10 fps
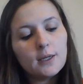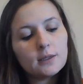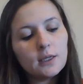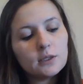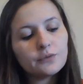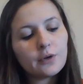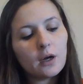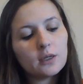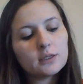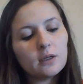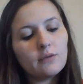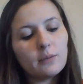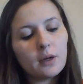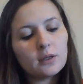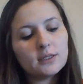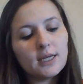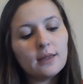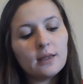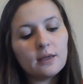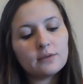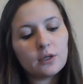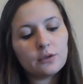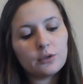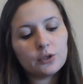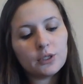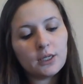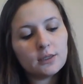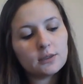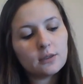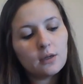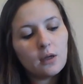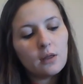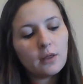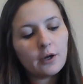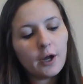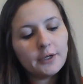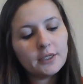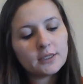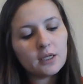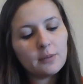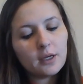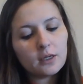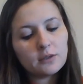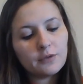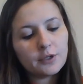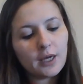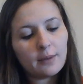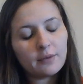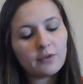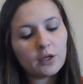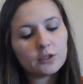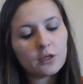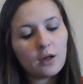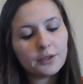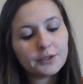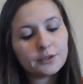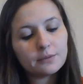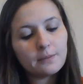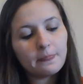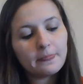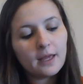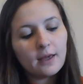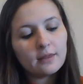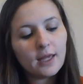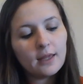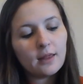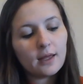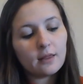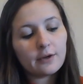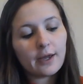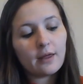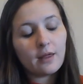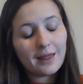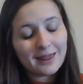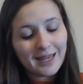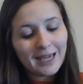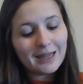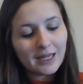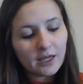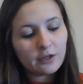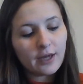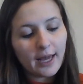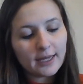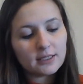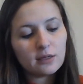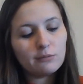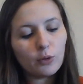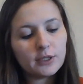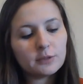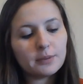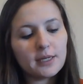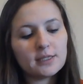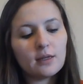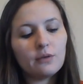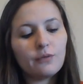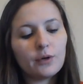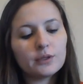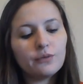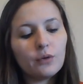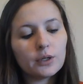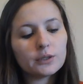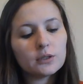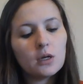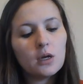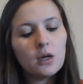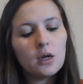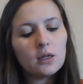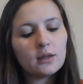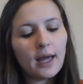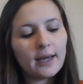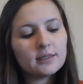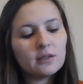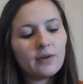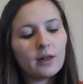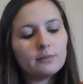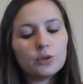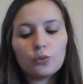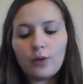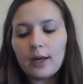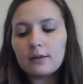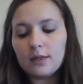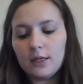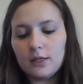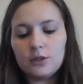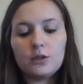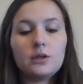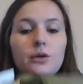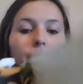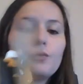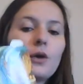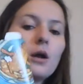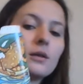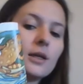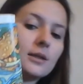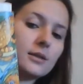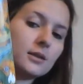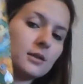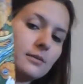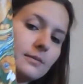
These frogs live among the dead leaves under the trees. They are hard to see because of their camouflaged colors. They lay their eggs in moist places on the forest floors. The eggs develop directly into little froglets.